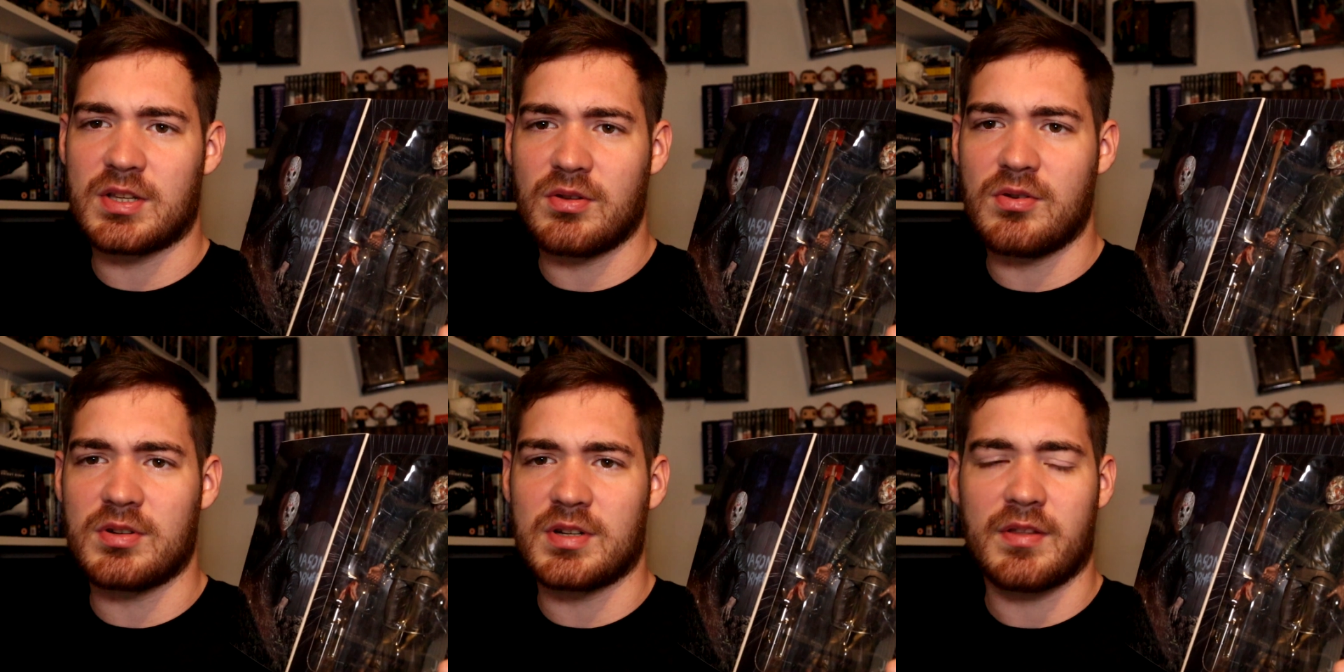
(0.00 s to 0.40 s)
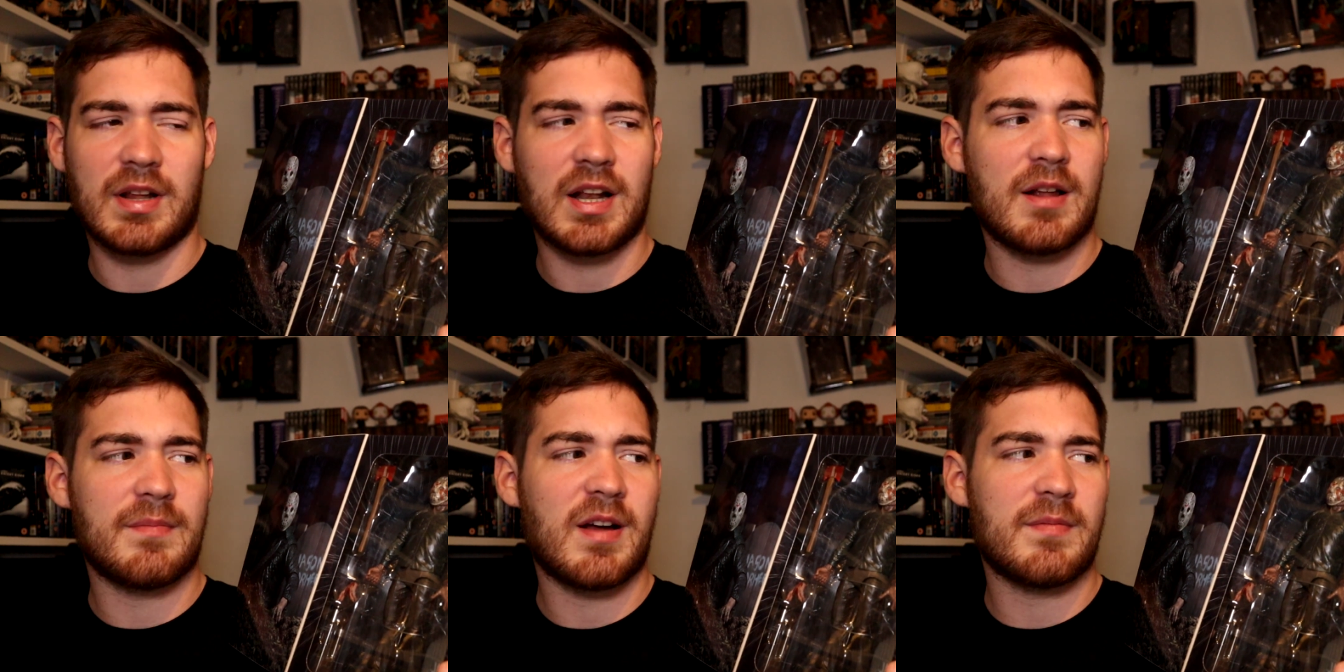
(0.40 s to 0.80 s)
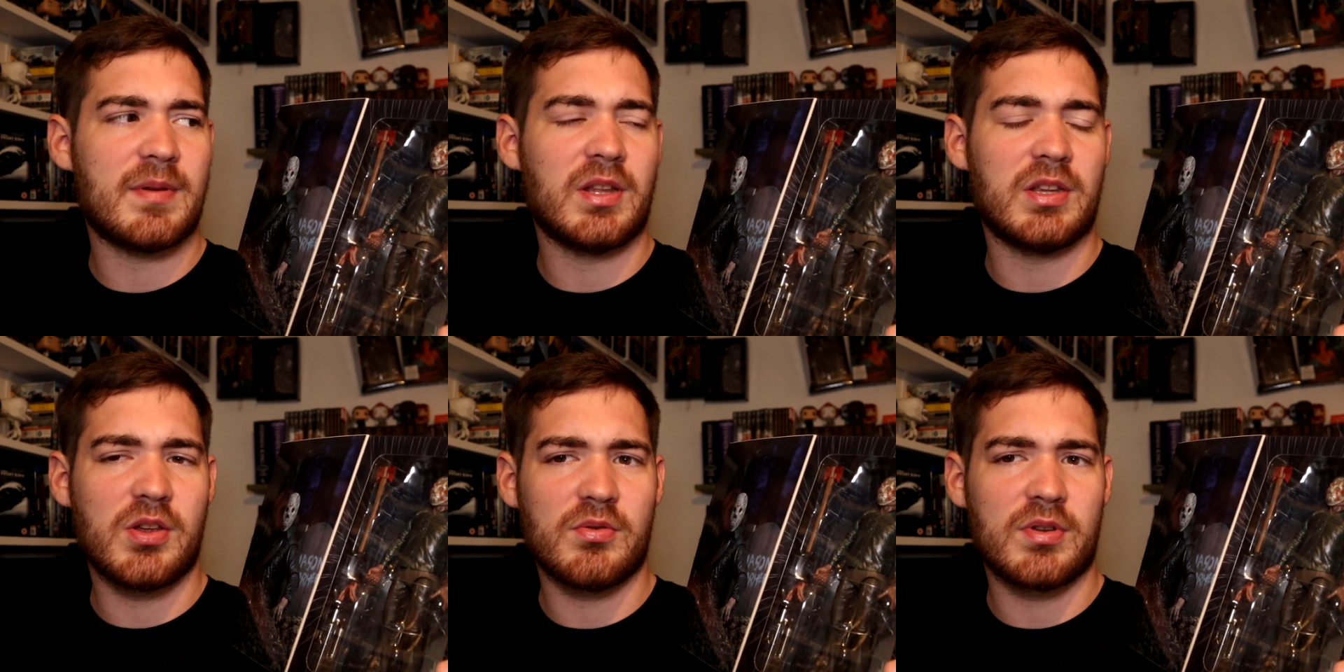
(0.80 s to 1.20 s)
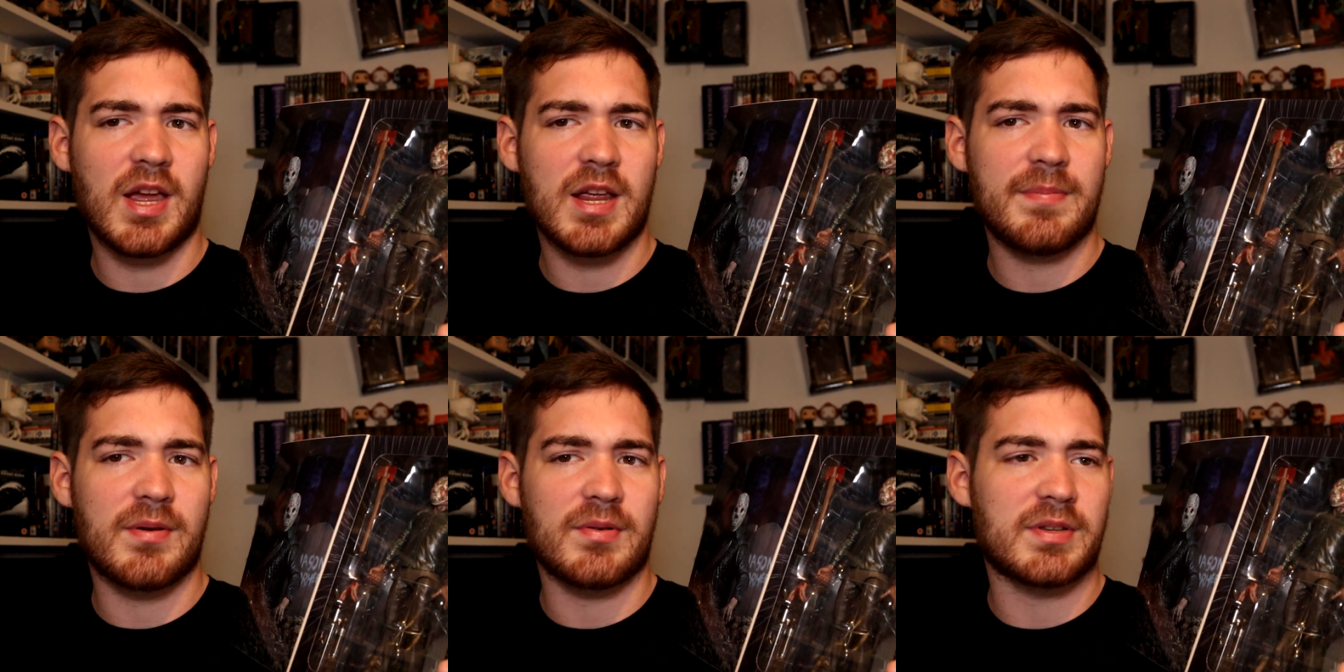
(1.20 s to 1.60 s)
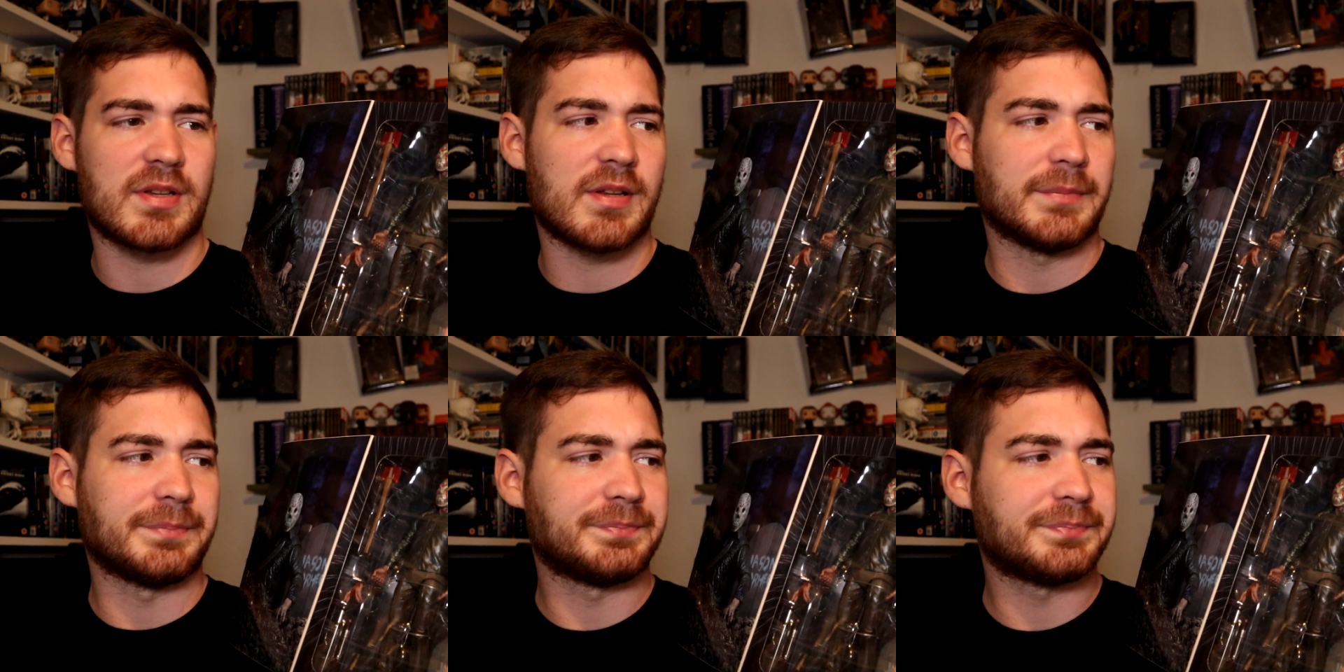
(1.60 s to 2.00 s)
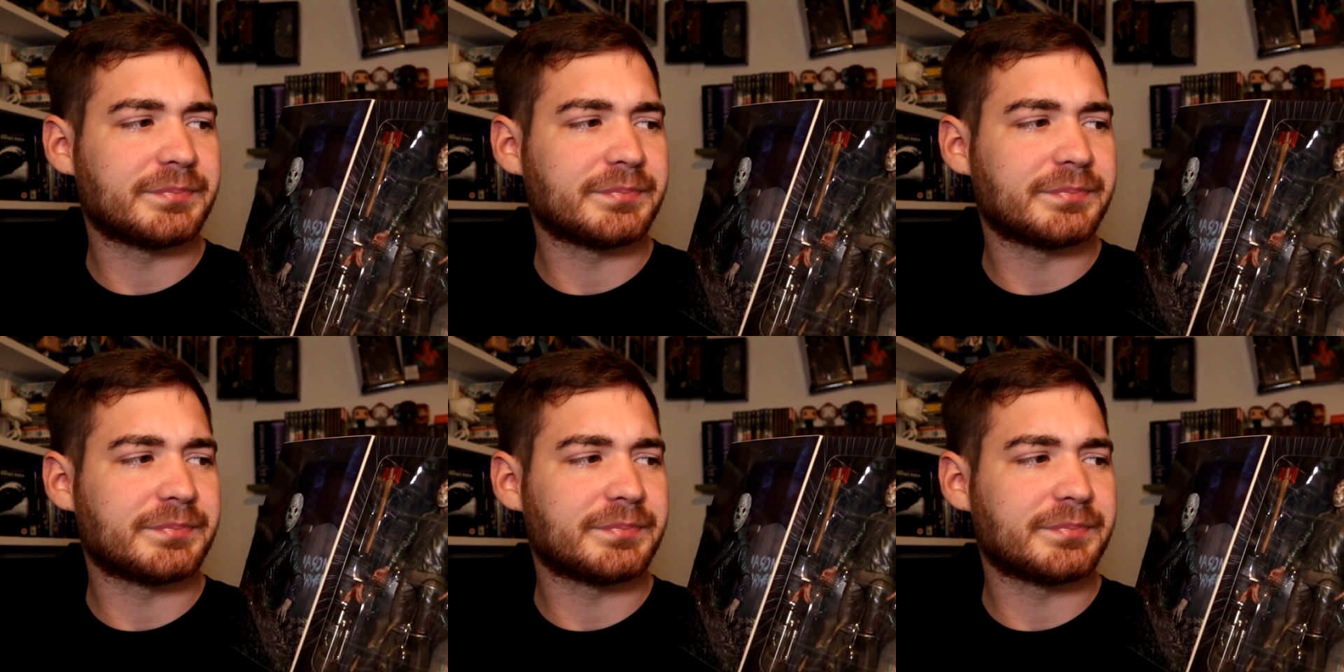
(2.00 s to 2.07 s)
stores. I think that might be in the UK poster.